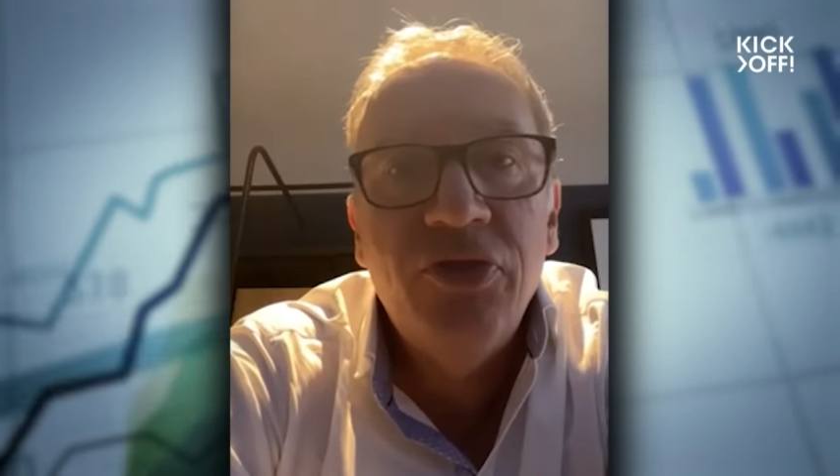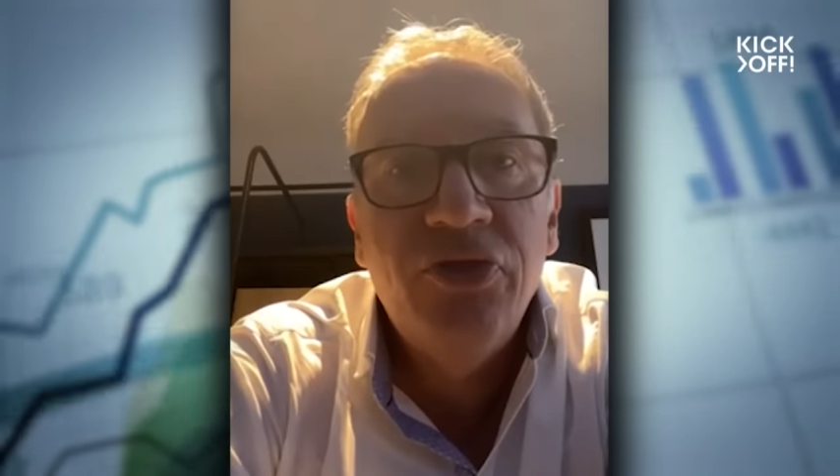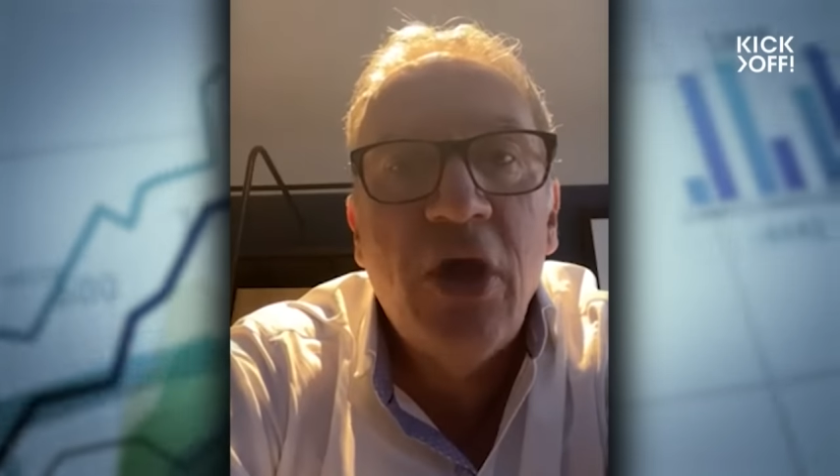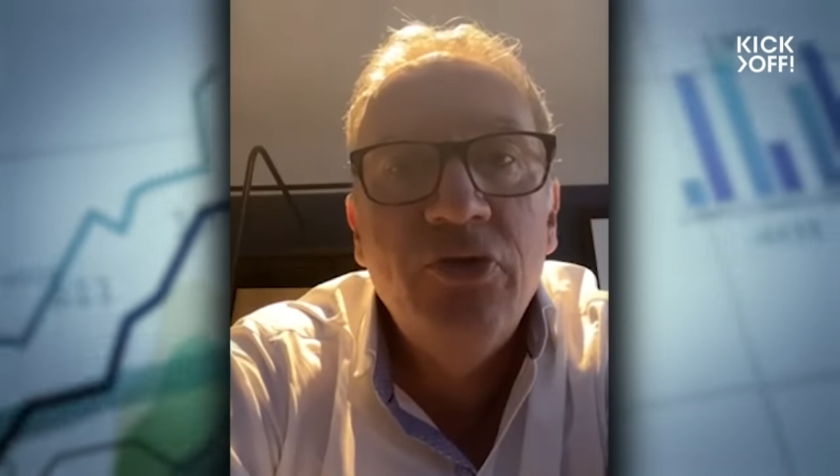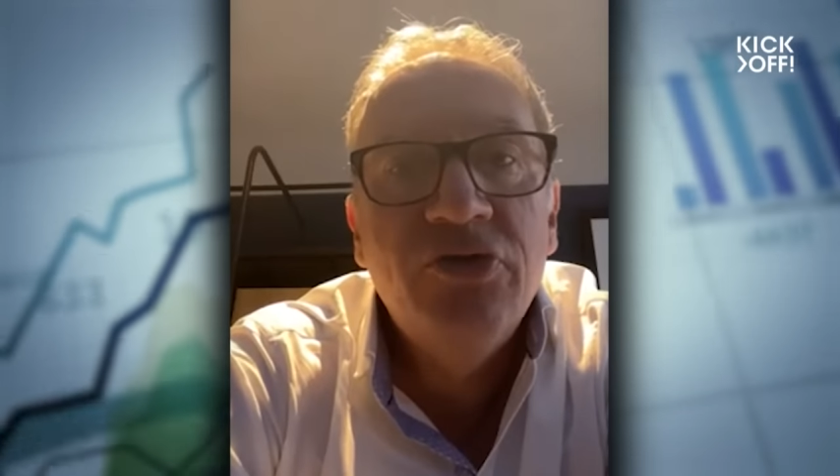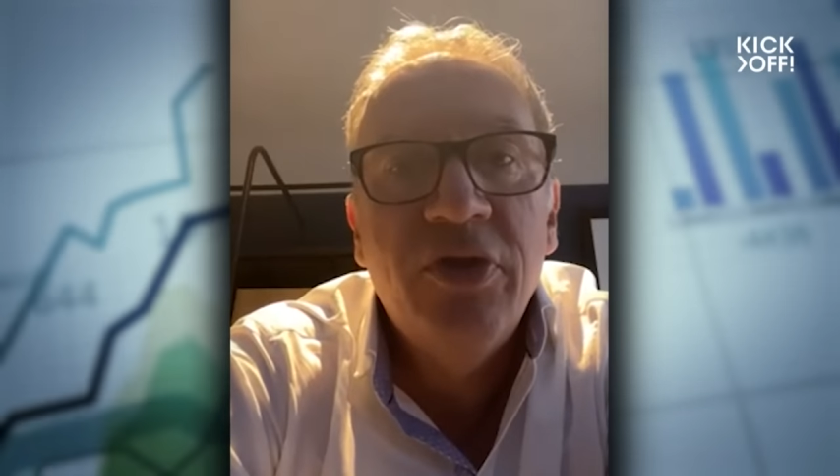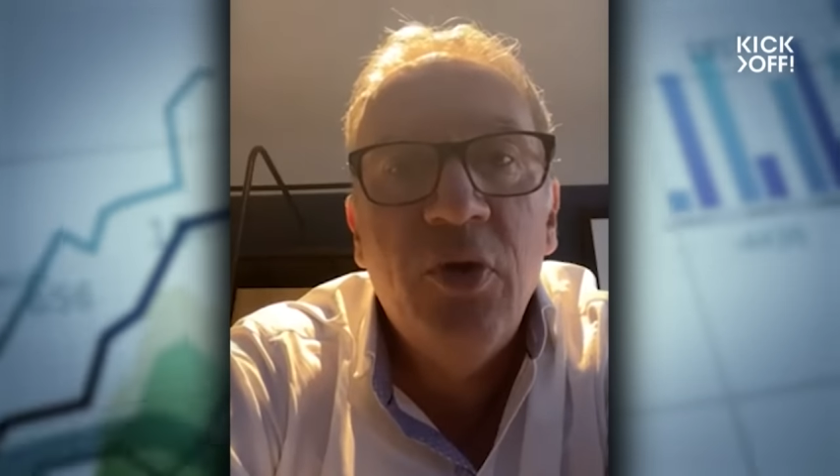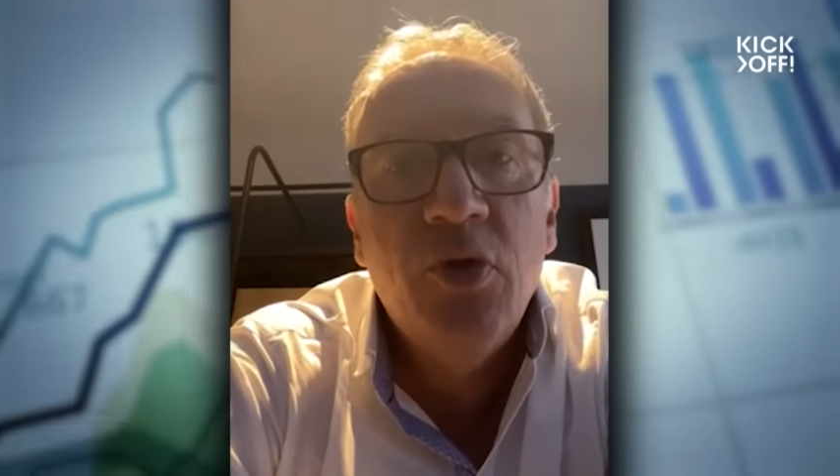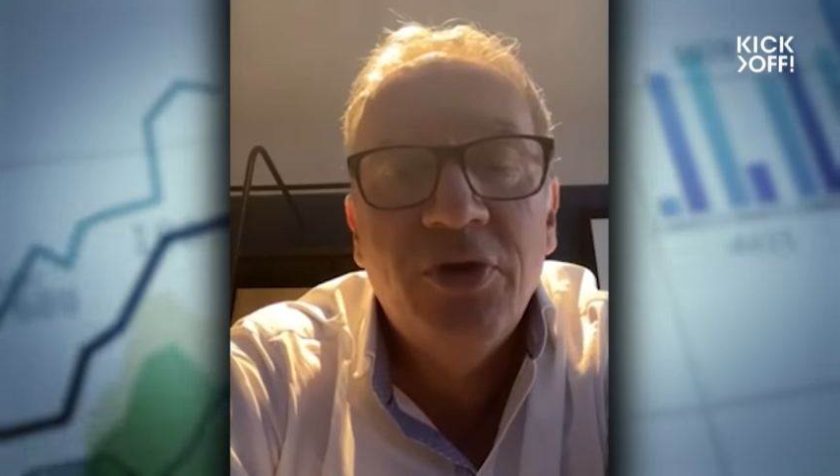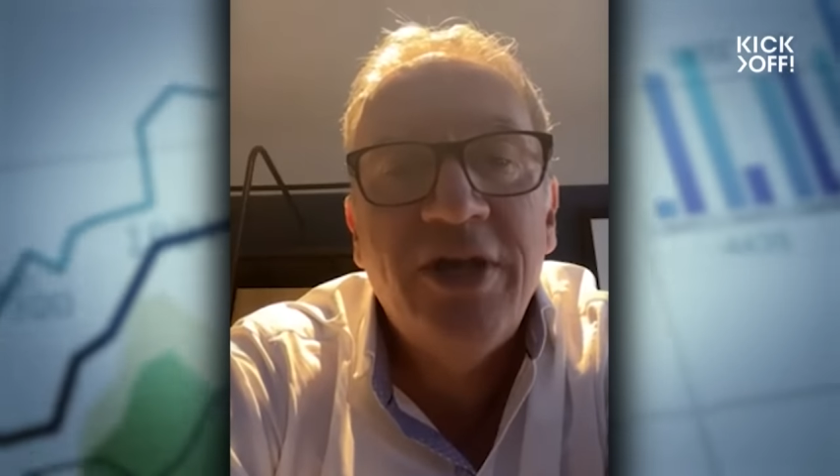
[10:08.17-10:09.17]
those are the
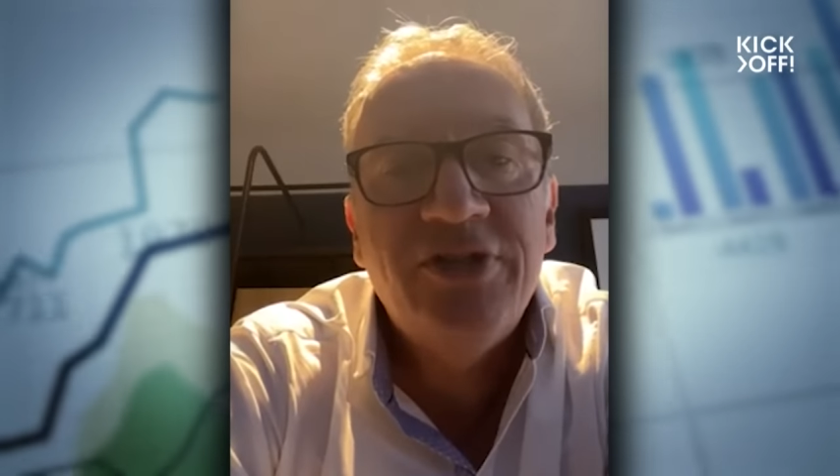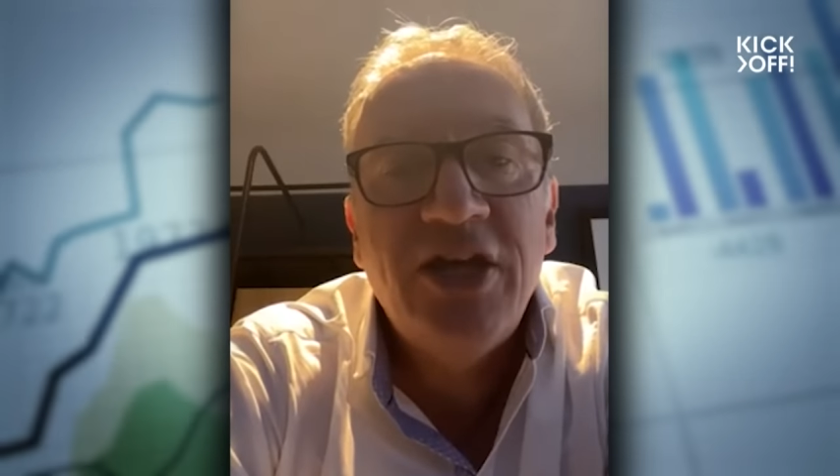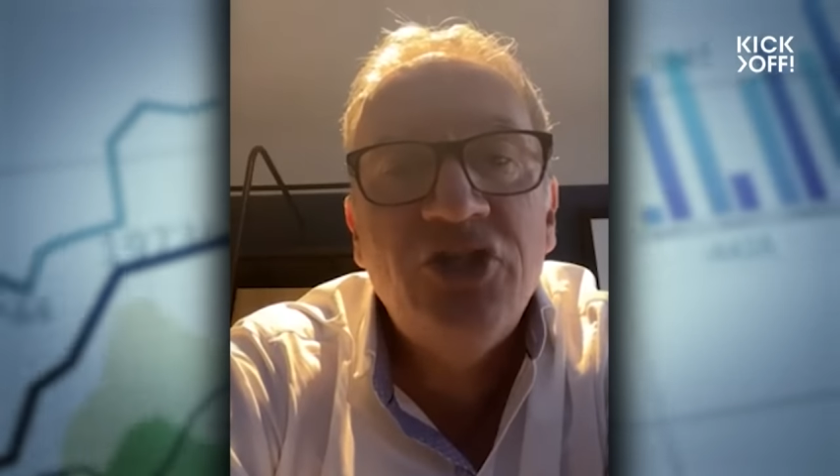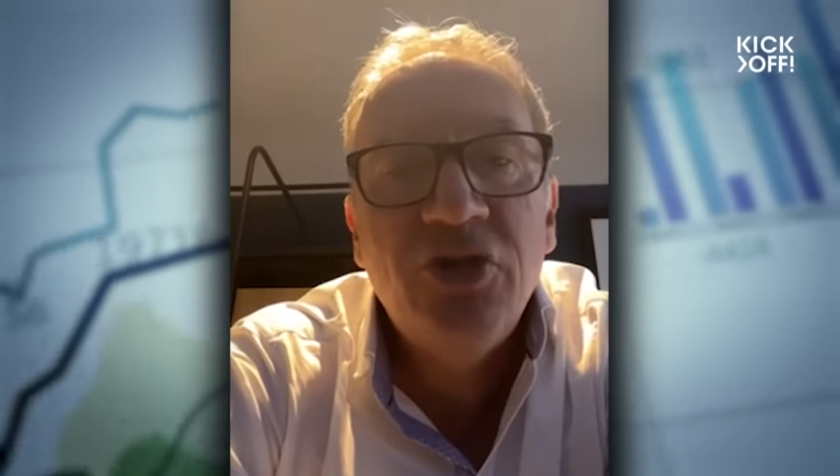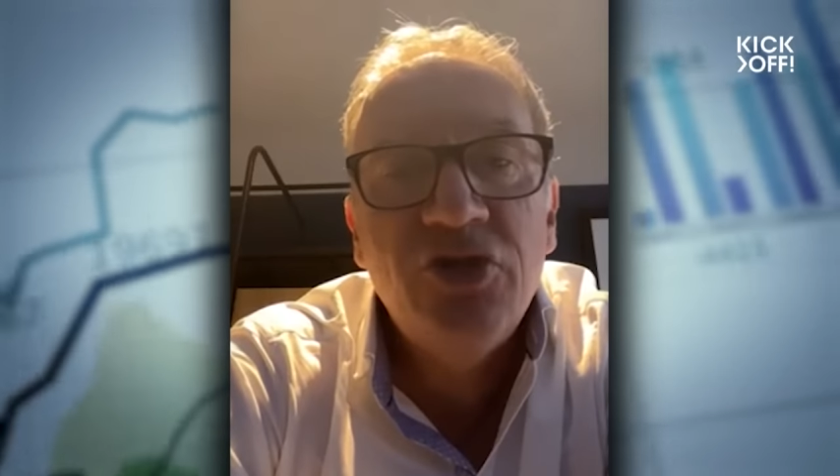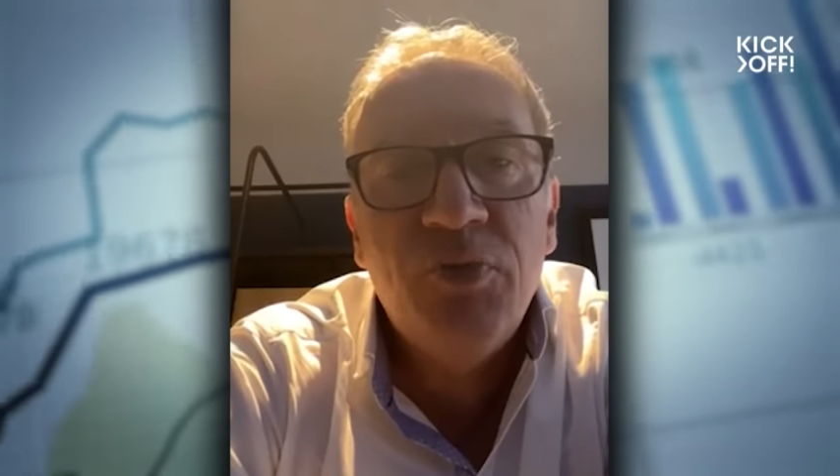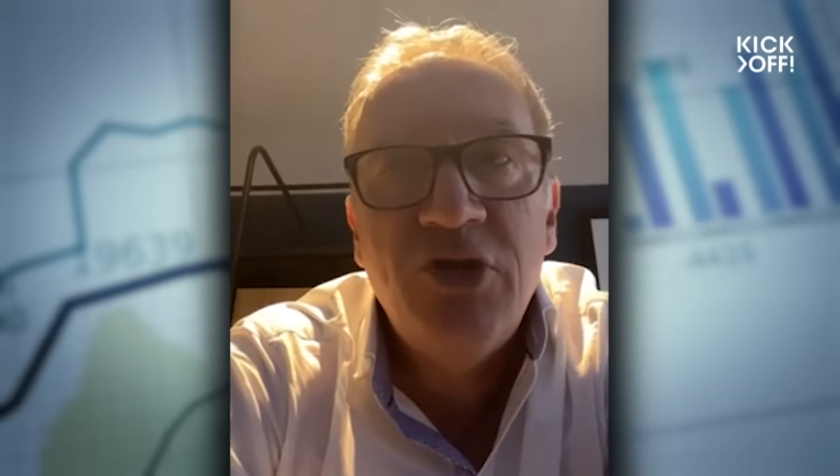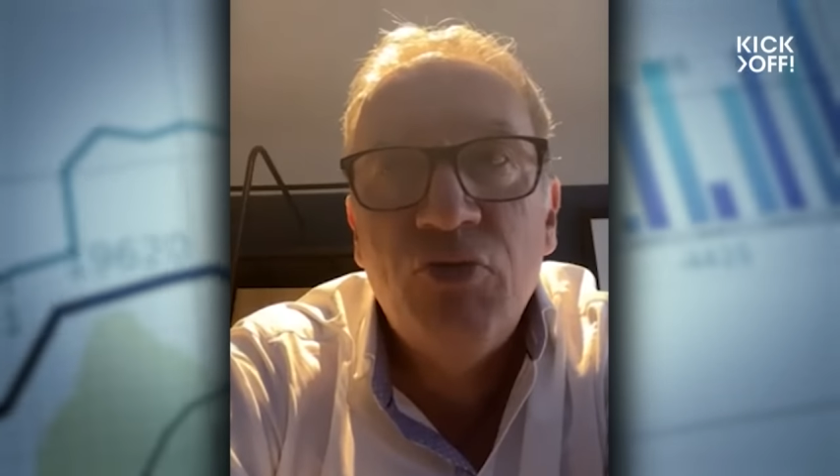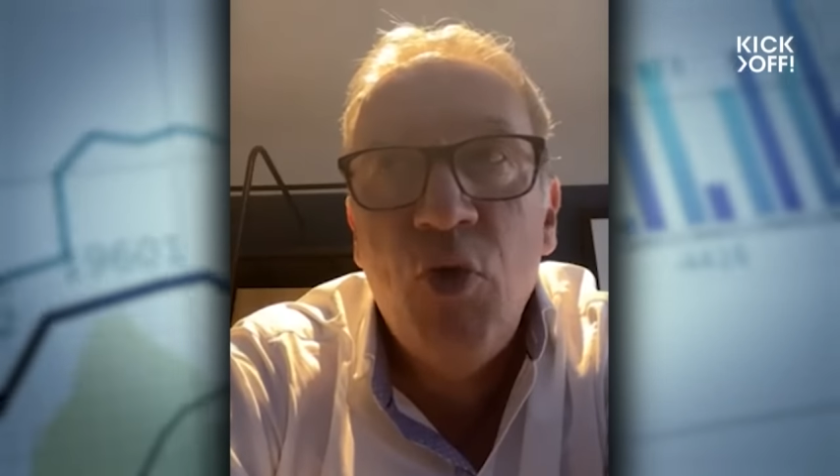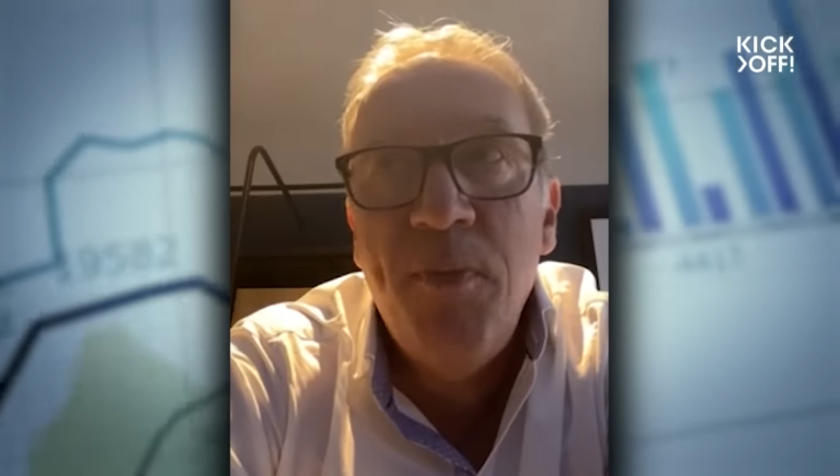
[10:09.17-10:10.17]
organisations
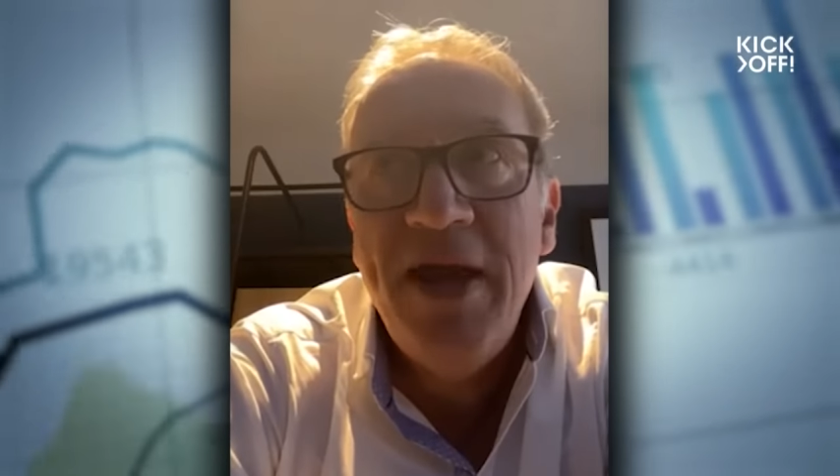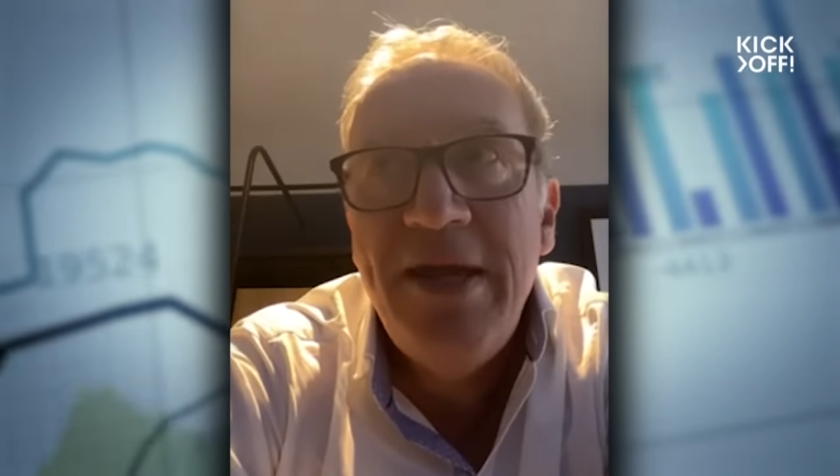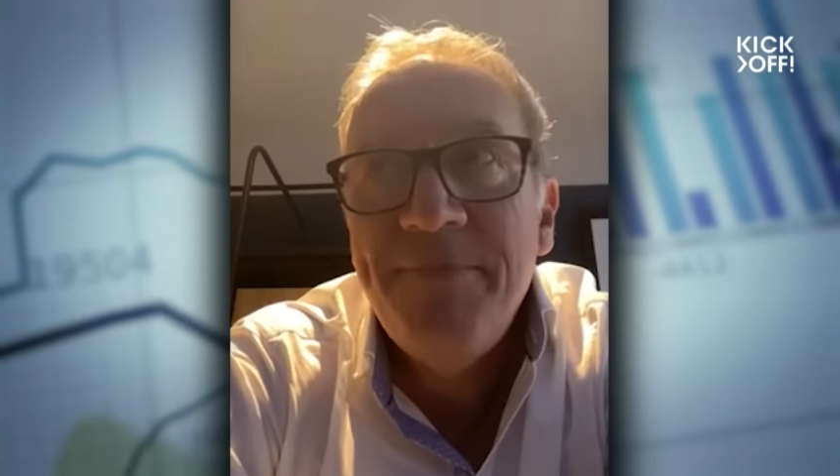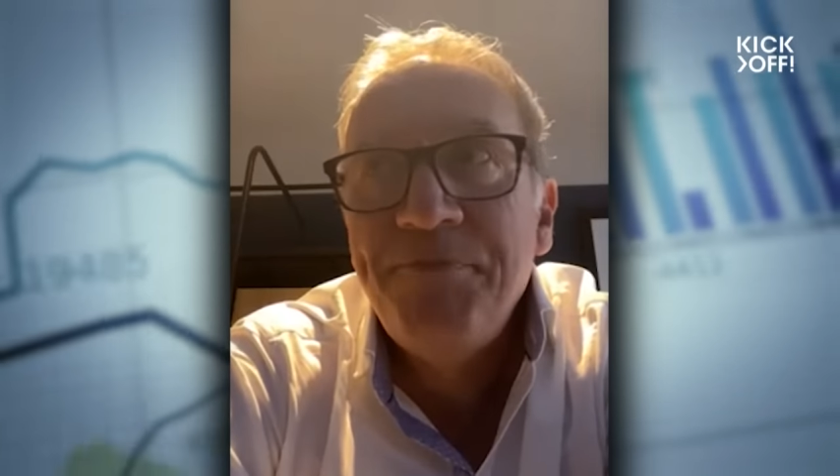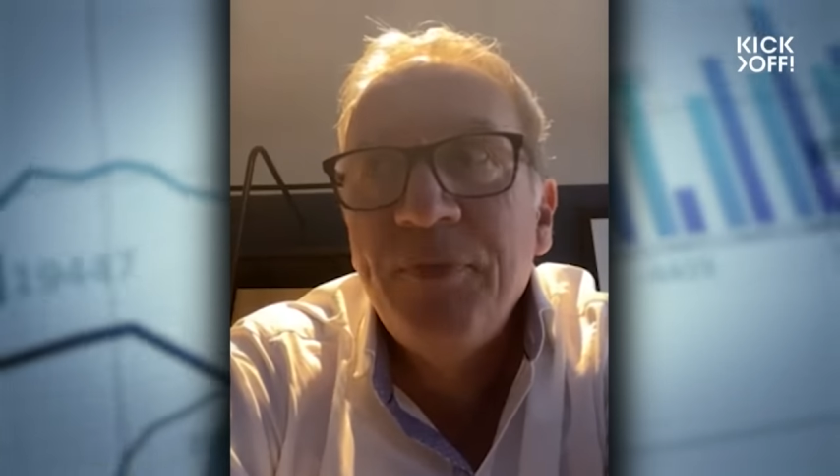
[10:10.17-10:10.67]
which will be